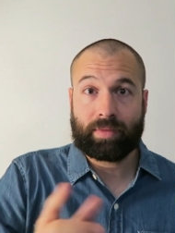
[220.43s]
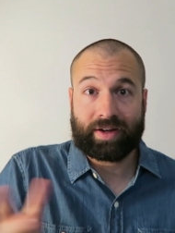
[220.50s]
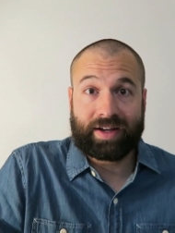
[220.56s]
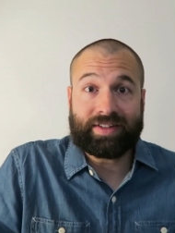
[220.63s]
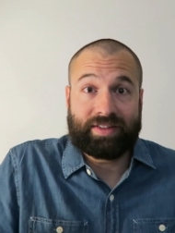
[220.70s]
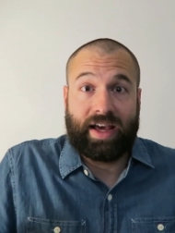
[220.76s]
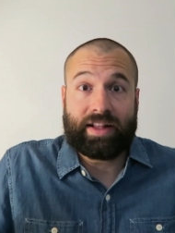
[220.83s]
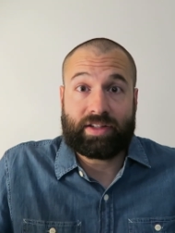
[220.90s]

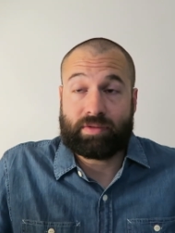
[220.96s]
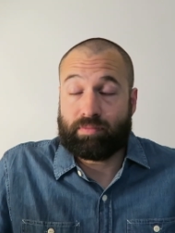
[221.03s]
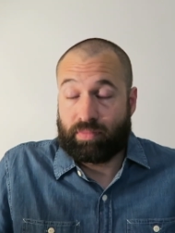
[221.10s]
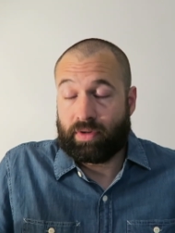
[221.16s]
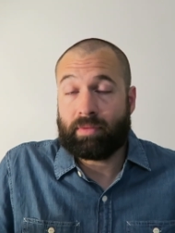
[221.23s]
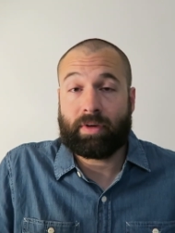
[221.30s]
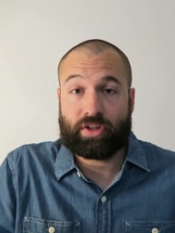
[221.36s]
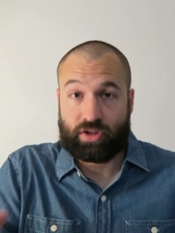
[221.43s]
Because that's
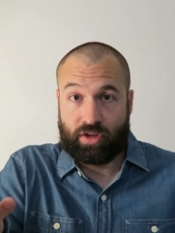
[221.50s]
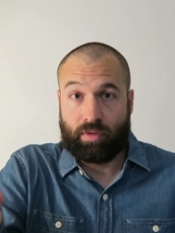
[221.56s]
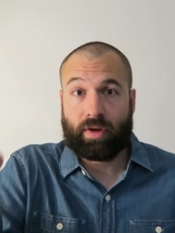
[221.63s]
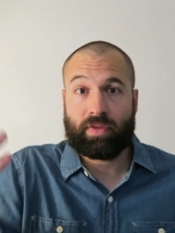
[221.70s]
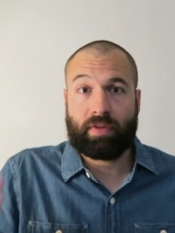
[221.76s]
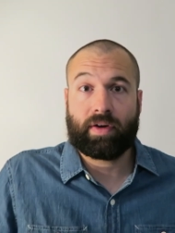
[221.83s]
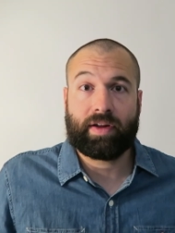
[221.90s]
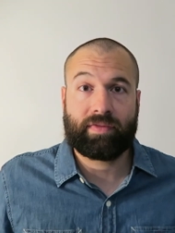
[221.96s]
pretty much you
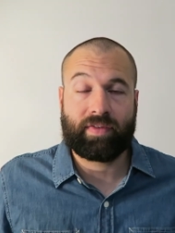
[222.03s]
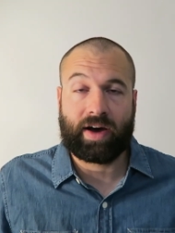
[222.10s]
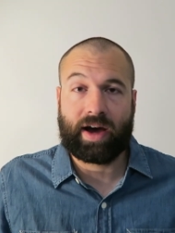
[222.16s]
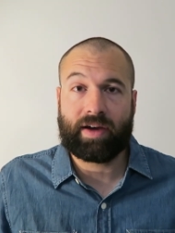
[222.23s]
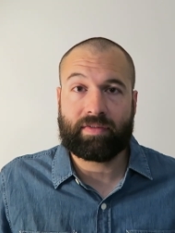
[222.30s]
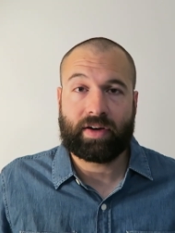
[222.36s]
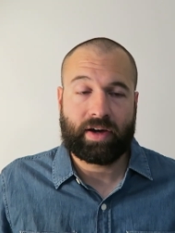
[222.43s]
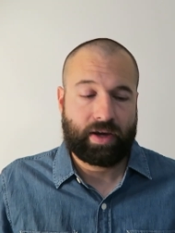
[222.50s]
at
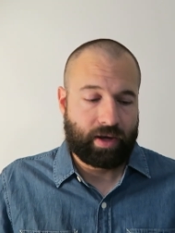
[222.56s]
35,